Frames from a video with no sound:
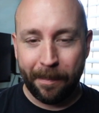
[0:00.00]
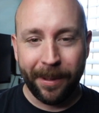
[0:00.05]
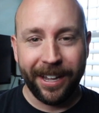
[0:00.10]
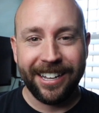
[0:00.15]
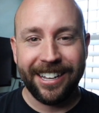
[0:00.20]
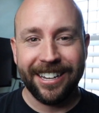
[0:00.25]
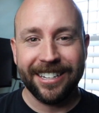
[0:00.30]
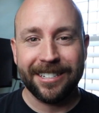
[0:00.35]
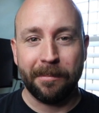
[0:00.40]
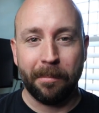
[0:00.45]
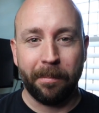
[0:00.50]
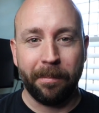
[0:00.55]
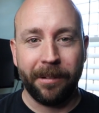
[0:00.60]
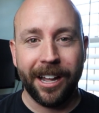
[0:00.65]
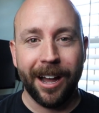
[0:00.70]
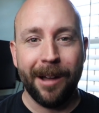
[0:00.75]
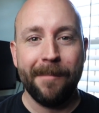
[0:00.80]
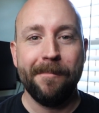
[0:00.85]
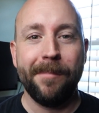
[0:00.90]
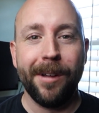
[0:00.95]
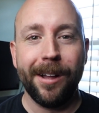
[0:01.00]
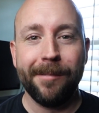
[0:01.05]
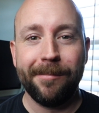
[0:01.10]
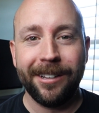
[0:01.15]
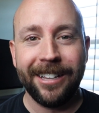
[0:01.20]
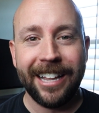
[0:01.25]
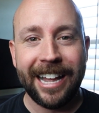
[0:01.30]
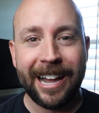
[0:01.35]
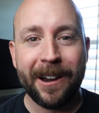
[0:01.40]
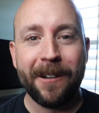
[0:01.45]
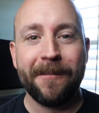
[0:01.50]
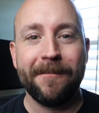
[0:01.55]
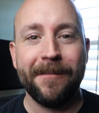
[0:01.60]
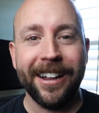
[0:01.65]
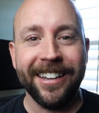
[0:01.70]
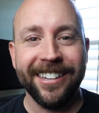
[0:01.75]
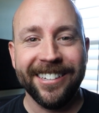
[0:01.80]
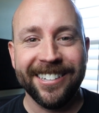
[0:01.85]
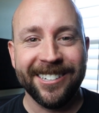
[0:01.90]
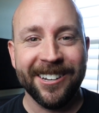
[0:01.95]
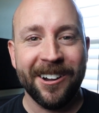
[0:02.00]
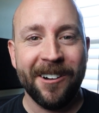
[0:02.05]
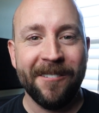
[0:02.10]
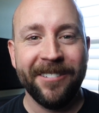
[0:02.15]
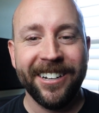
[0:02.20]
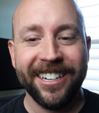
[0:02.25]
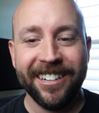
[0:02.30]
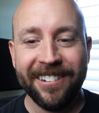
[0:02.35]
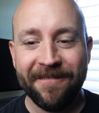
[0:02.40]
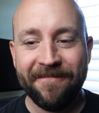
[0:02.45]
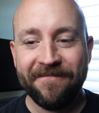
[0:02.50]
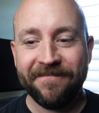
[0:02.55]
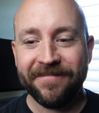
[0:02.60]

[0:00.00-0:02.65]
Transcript: biggest gum bubble out of my stoma?